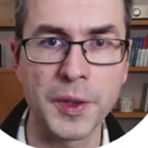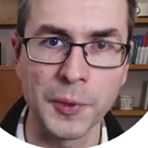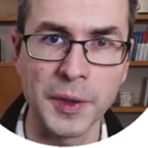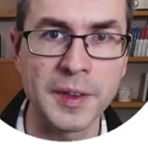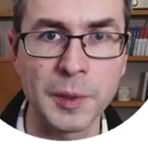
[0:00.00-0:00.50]

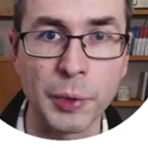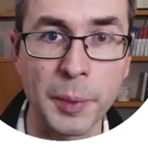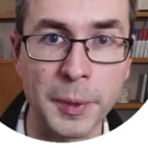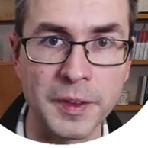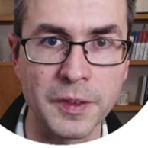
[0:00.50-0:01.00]
theoretical
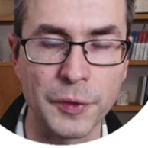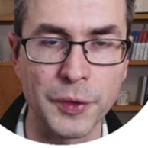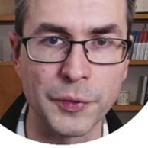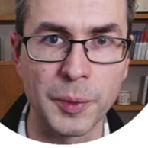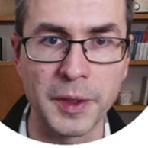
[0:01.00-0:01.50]
properties
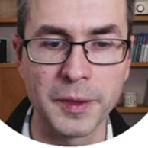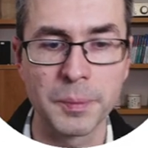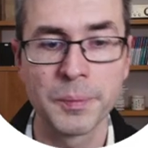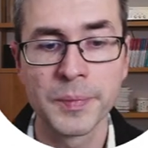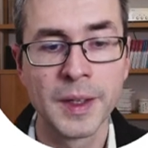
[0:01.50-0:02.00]
of the
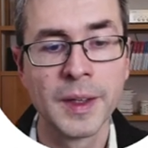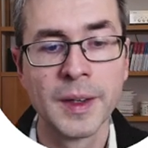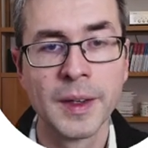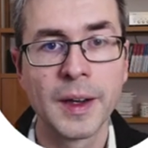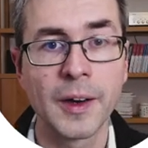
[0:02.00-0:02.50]
formalism.
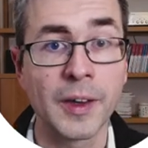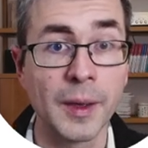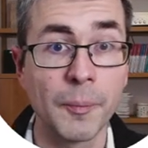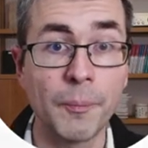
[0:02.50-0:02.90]
Okay,